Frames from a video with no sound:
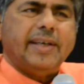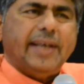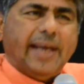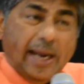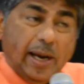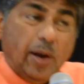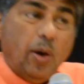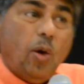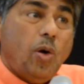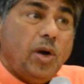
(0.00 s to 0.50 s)

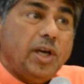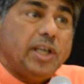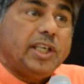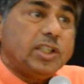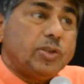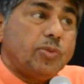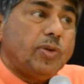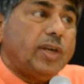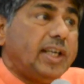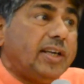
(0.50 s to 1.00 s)
alone it
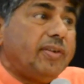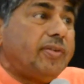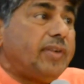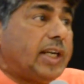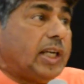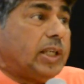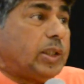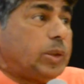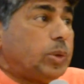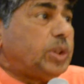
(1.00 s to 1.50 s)
is very
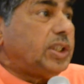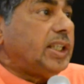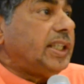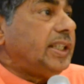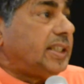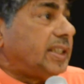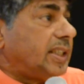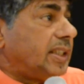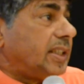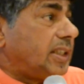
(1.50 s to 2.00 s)
difficult to
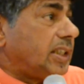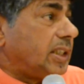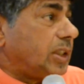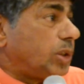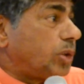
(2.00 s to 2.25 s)
change anything.